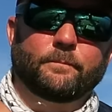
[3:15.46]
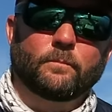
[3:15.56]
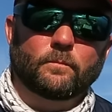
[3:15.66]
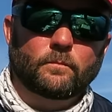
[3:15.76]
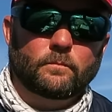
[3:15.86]

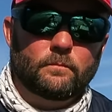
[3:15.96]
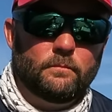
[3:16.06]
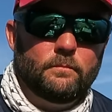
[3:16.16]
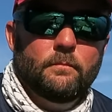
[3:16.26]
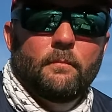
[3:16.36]

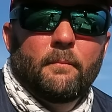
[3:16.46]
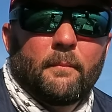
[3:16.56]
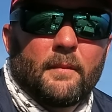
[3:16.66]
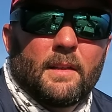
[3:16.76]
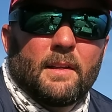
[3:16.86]

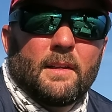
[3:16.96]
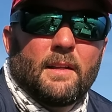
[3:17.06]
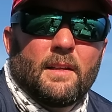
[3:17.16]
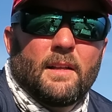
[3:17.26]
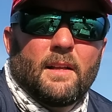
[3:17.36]

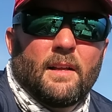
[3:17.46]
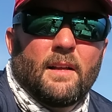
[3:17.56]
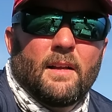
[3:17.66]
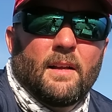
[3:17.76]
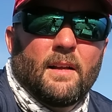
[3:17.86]
Nobody speaks.